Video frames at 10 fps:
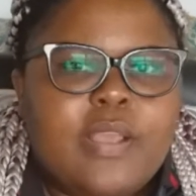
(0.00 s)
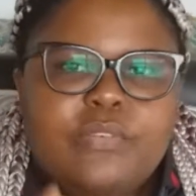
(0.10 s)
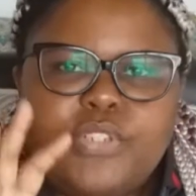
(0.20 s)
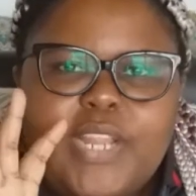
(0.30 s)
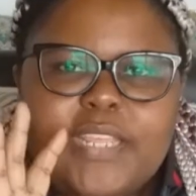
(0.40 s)

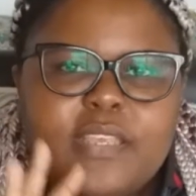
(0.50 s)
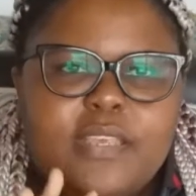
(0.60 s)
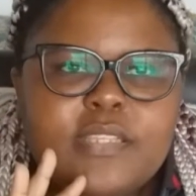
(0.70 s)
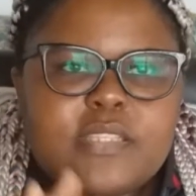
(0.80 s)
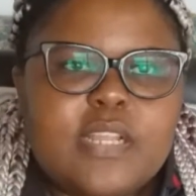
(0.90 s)

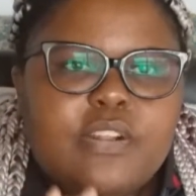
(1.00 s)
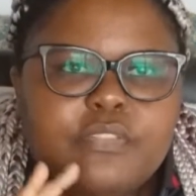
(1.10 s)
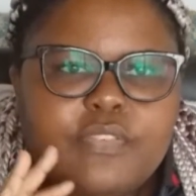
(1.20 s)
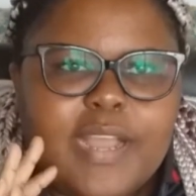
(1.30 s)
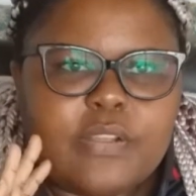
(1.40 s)
like, instead
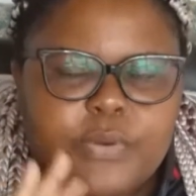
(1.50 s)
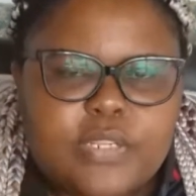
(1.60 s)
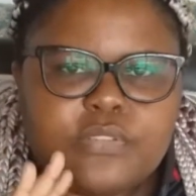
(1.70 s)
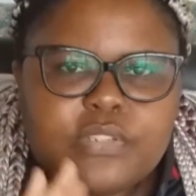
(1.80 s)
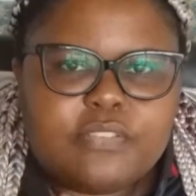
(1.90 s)
of
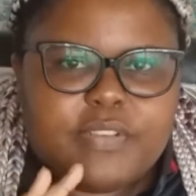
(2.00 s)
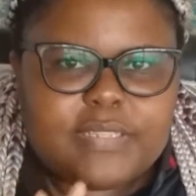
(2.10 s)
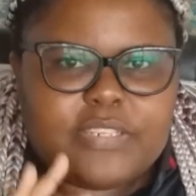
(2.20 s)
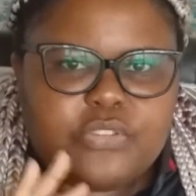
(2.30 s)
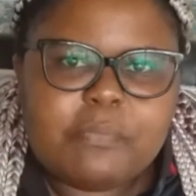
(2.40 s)
agreeing to the fact
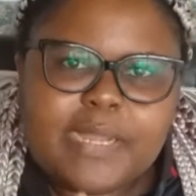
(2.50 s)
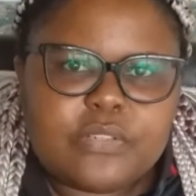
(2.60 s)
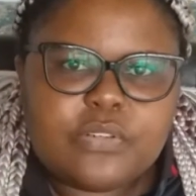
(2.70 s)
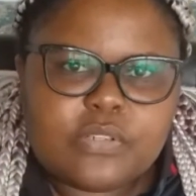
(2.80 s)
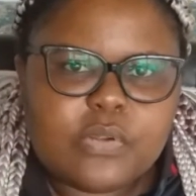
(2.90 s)
that you
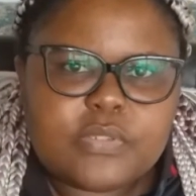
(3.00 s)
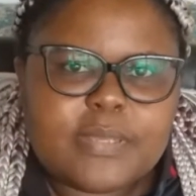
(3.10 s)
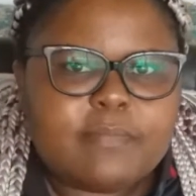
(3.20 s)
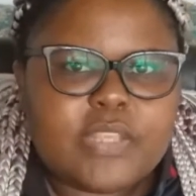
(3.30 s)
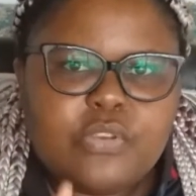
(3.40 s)
might not know
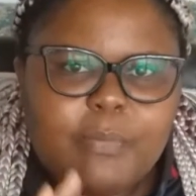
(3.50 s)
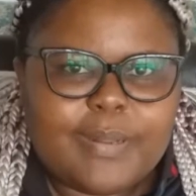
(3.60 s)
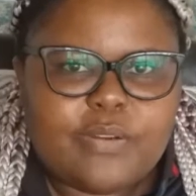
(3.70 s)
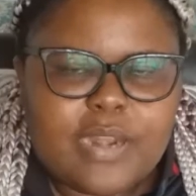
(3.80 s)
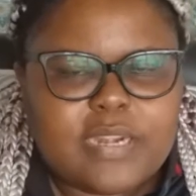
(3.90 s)
something, you
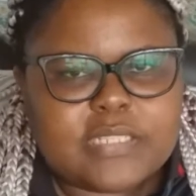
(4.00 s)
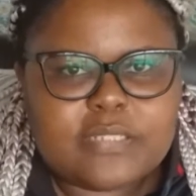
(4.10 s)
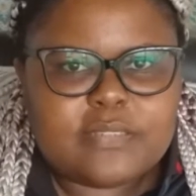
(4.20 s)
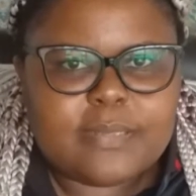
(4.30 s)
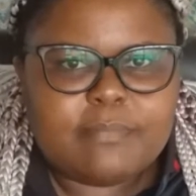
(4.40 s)
might not
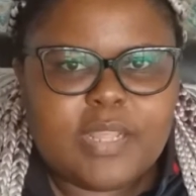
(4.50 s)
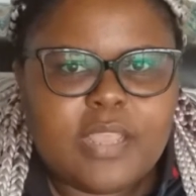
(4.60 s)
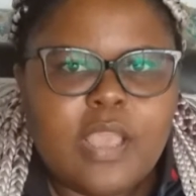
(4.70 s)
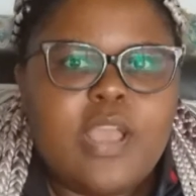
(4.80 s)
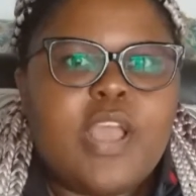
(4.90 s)
understand
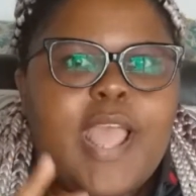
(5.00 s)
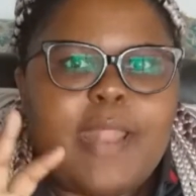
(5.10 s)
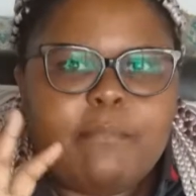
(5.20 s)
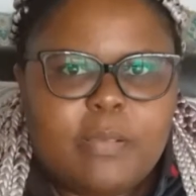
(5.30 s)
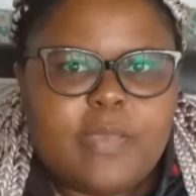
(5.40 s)
something,
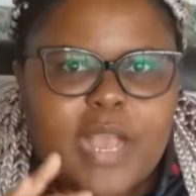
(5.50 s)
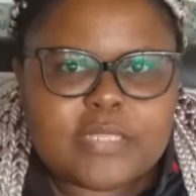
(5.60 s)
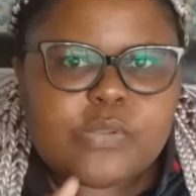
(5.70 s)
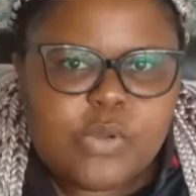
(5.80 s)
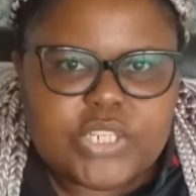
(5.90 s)
and maybe
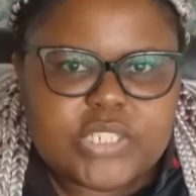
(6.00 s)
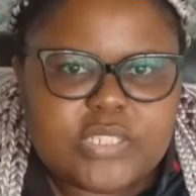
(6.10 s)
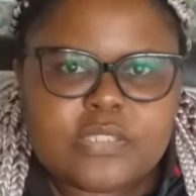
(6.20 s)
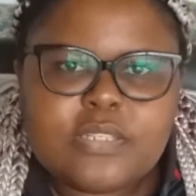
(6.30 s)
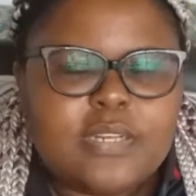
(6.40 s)
ask
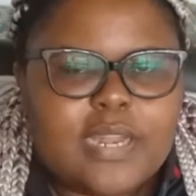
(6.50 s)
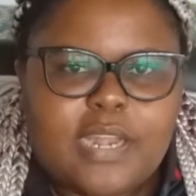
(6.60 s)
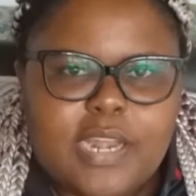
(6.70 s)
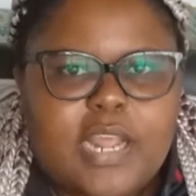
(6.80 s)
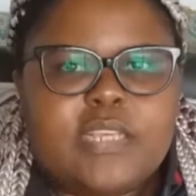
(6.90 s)
questions, no.
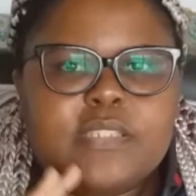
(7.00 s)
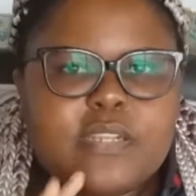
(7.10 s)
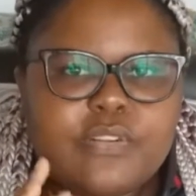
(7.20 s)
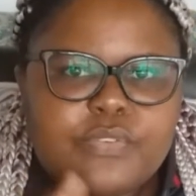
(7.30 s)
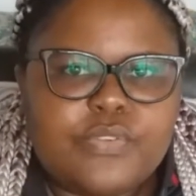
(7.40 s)

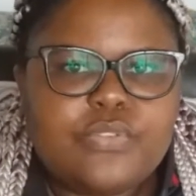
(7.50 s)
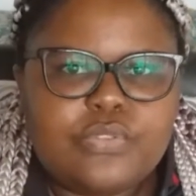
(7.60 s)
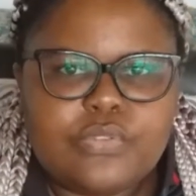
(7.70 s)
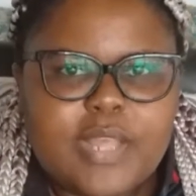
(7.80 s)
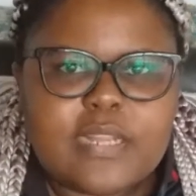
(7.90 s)
Instead of you
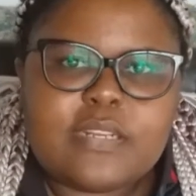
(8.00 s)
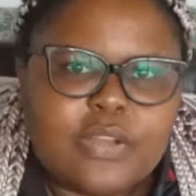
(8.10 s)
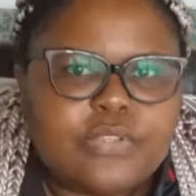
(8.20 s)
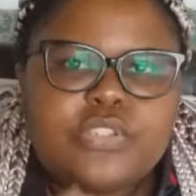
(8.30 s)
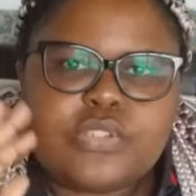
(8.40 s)
to do that,
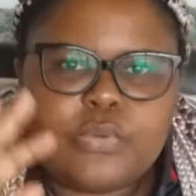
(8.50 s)
now is to